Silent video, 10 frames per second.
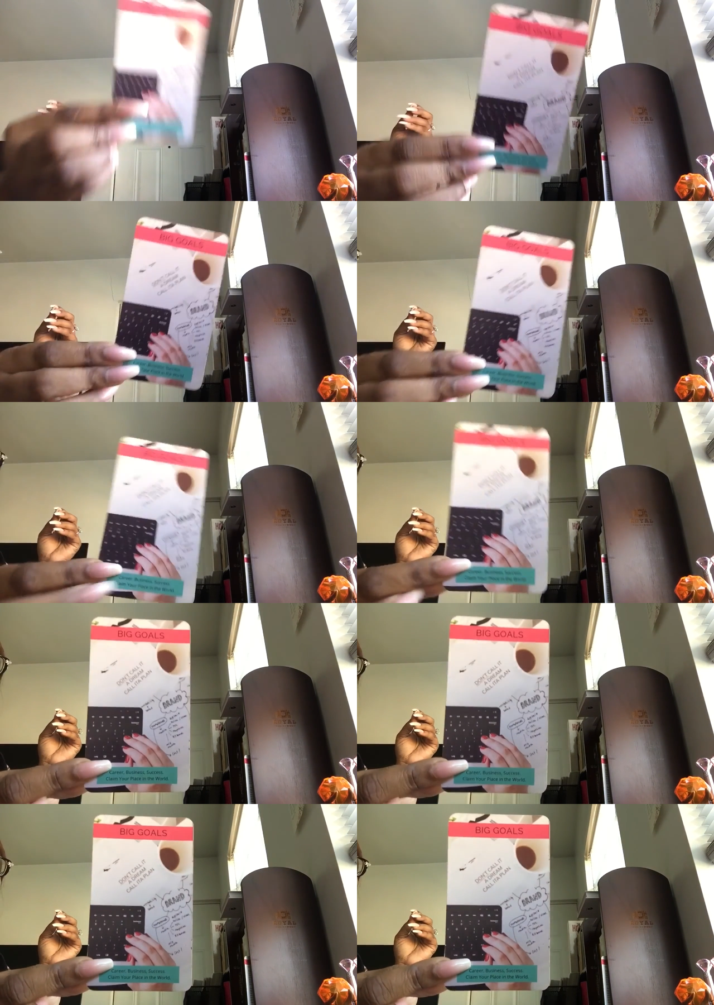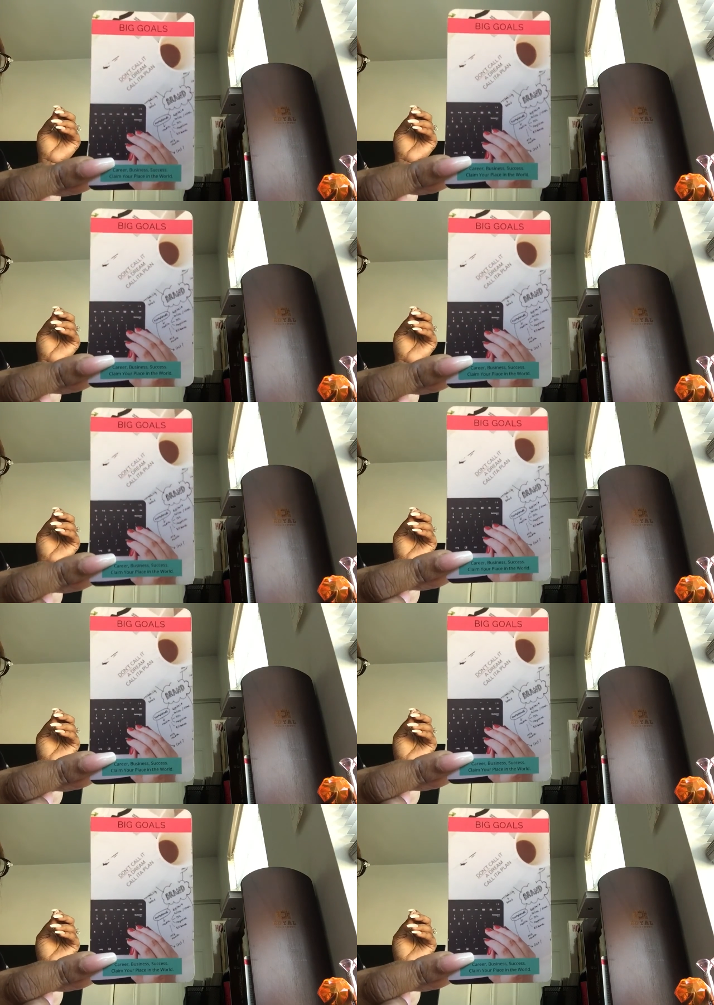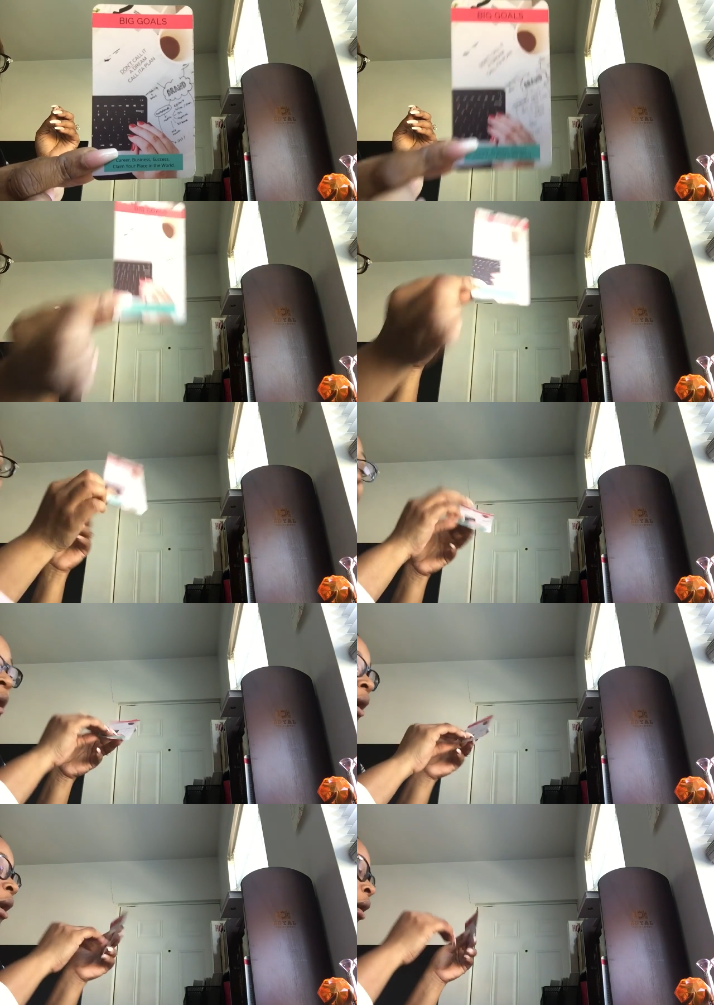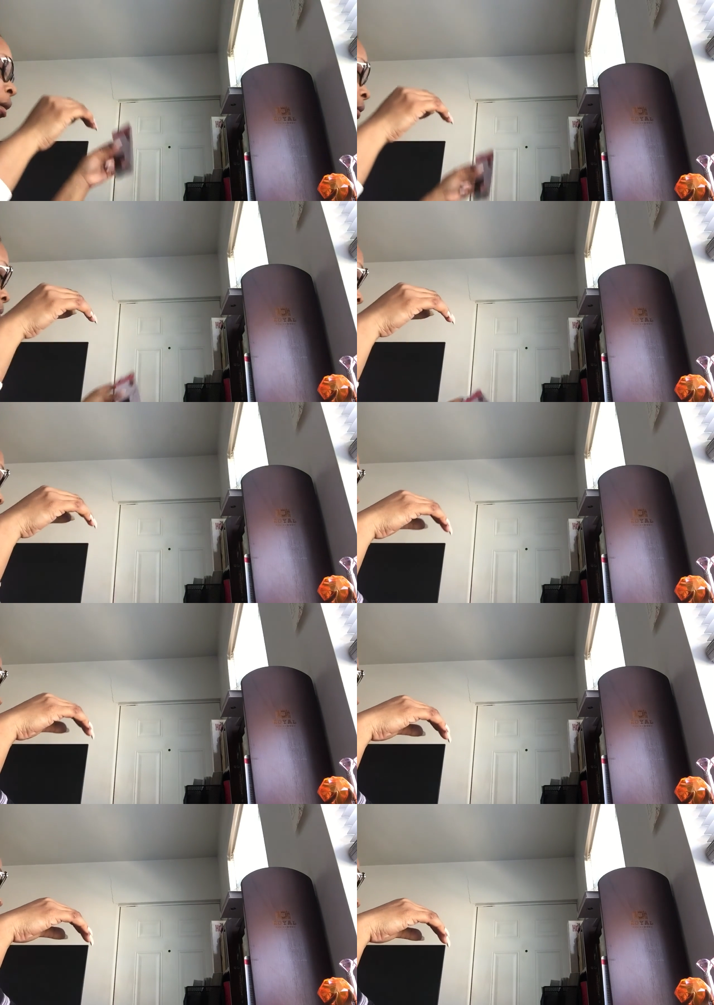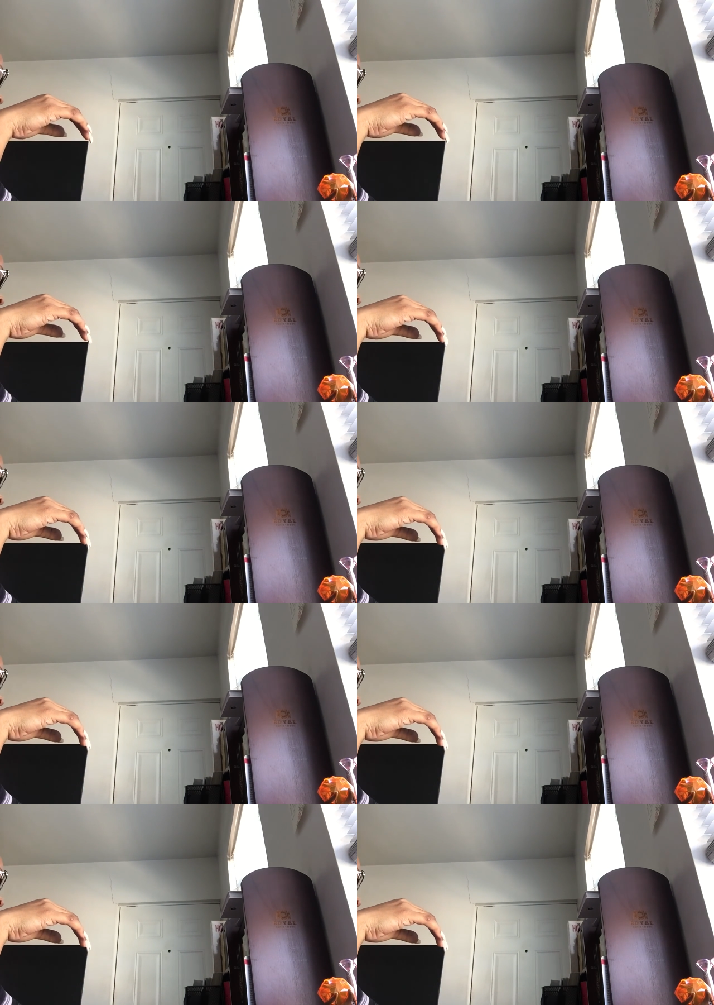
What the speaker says: Nobody's mouth can be seen.